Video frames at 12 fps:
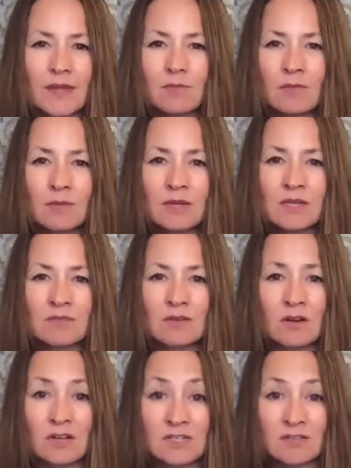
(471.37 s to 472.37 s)
maybe even
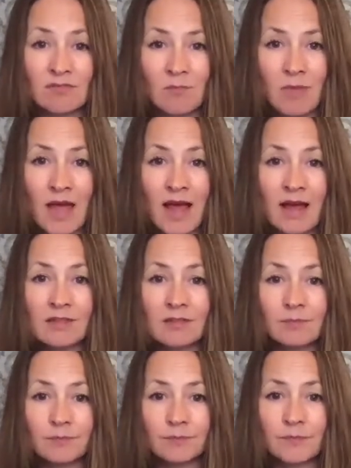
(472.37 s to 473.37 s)
on a different path,
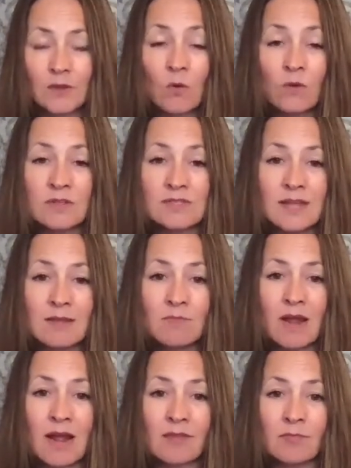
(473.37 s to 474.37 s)
or the same
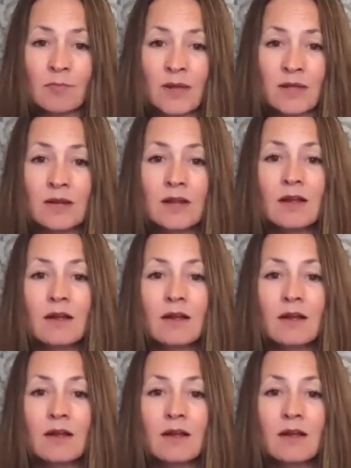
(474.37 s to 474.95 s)
path, but